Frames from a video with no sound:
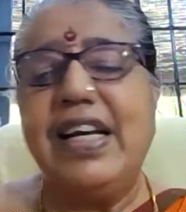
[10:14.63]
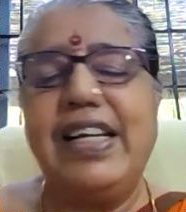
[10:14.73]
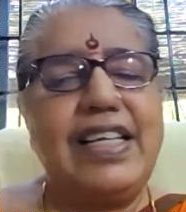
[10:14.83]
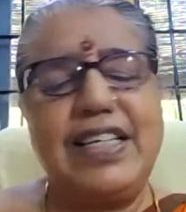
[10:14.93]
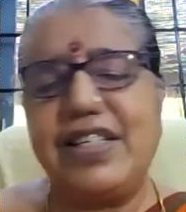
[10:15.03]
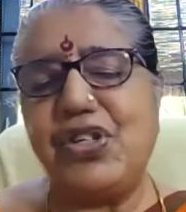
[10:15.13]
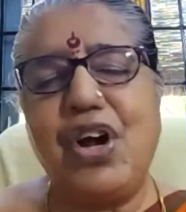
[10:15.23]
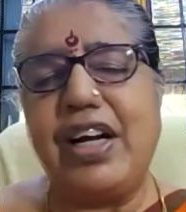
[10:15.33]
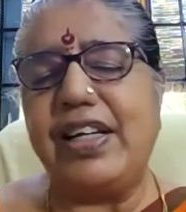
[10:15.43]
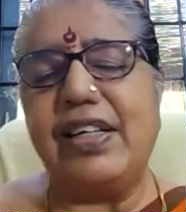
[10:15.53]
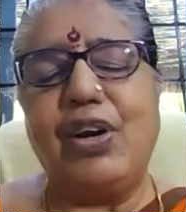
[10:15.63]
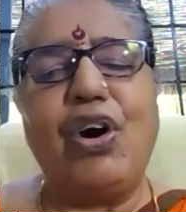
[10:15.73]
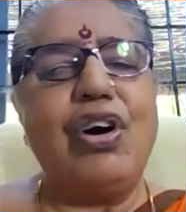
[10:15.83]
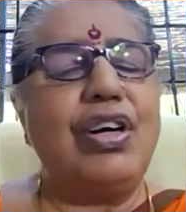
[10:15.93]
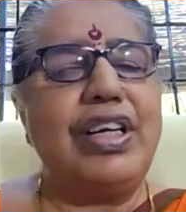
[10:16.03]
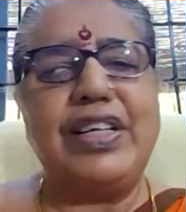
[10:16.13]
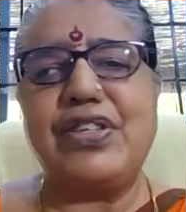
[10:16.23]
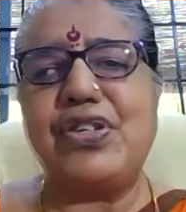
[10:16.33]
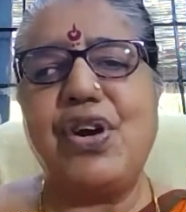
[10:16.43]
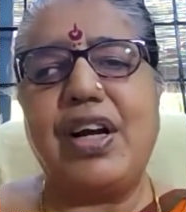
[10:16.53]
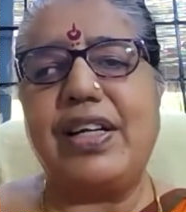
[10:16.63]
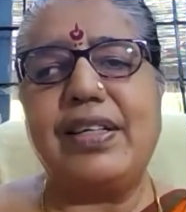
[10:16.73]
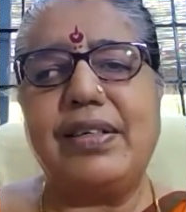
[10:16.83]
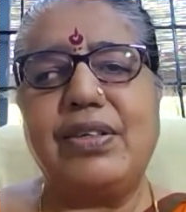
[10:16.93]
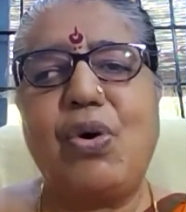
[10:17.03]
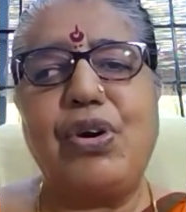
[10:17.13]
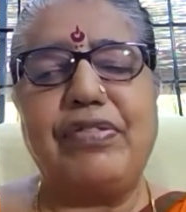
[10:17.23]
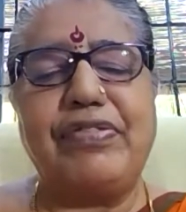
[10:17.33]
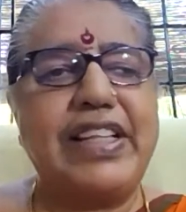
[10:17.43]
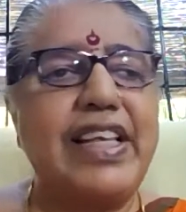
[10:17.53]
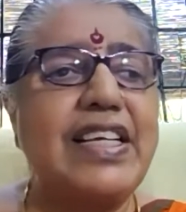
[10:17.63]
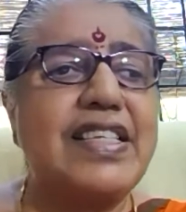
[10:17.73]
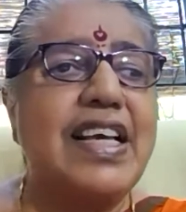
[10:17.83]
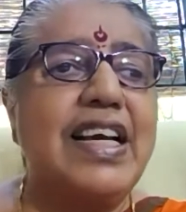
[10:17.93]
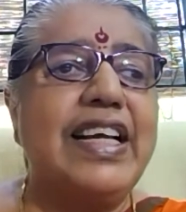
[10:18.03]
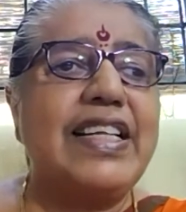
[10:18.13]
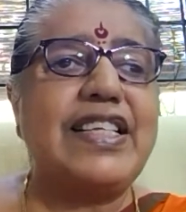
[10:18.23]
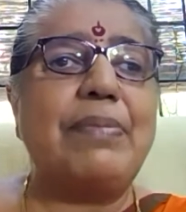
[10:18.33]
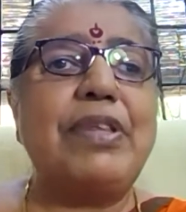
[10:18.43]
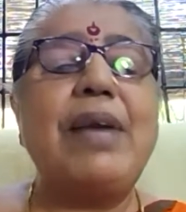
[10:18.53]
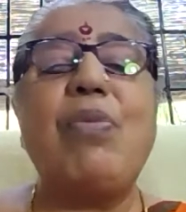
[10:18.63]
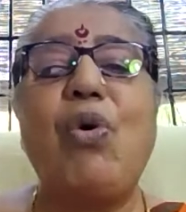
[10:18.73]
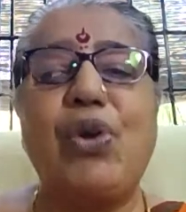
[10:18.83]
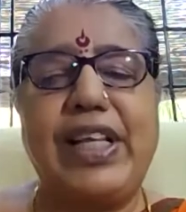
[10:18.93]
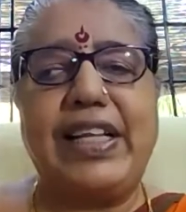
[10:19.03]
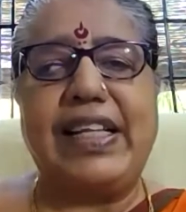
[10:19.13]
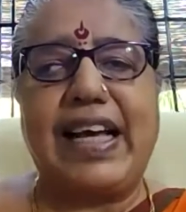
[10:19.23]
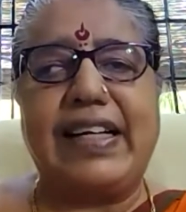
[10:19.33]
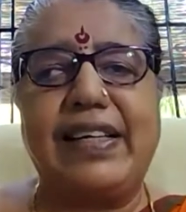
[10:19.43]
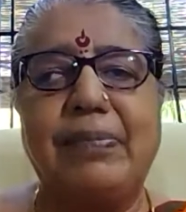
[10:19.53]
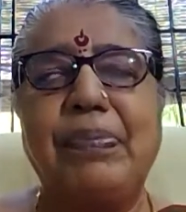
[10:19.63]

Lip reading: It is not a law, it is not a code of ethics, it is something more than that.